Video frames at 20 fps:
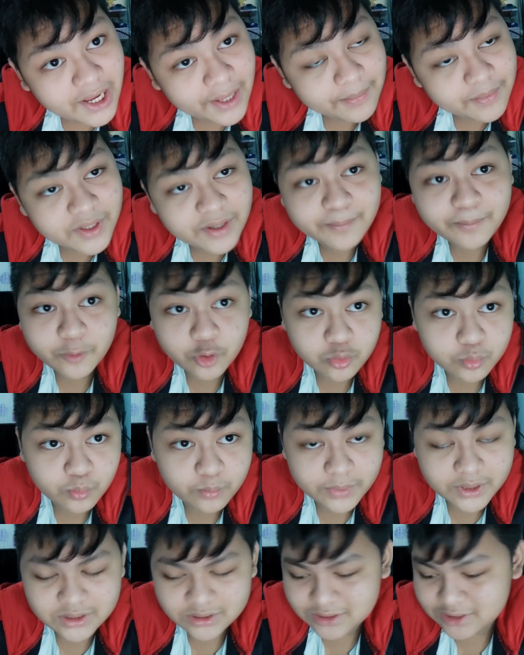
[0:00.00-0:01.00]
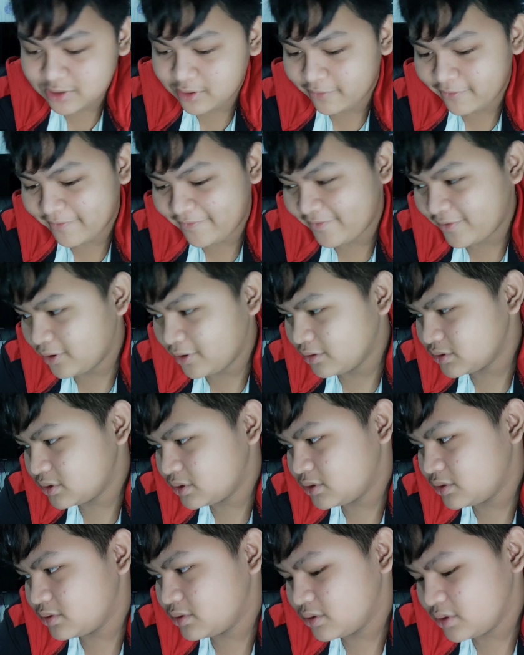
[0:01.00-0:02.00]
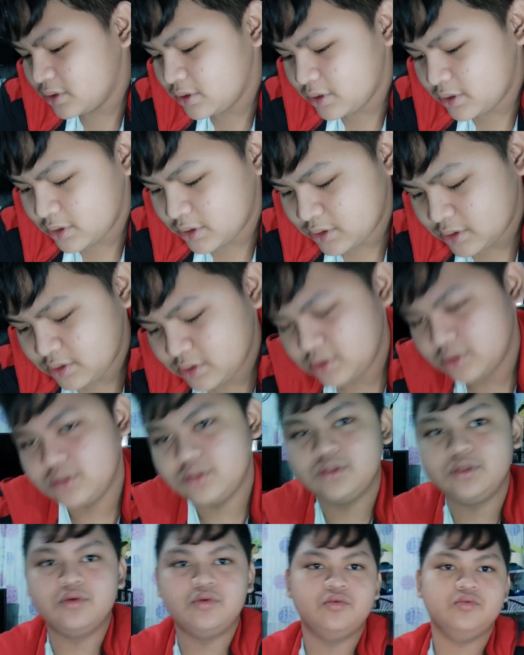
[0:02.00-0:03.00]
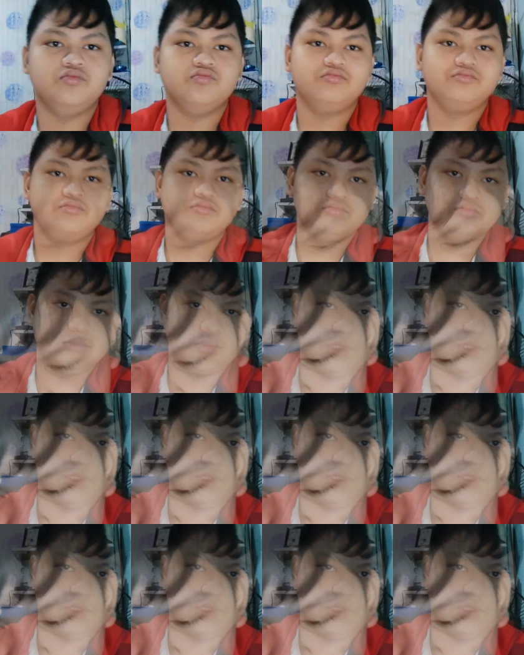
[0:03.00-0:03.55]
the movements of fault. So yeah,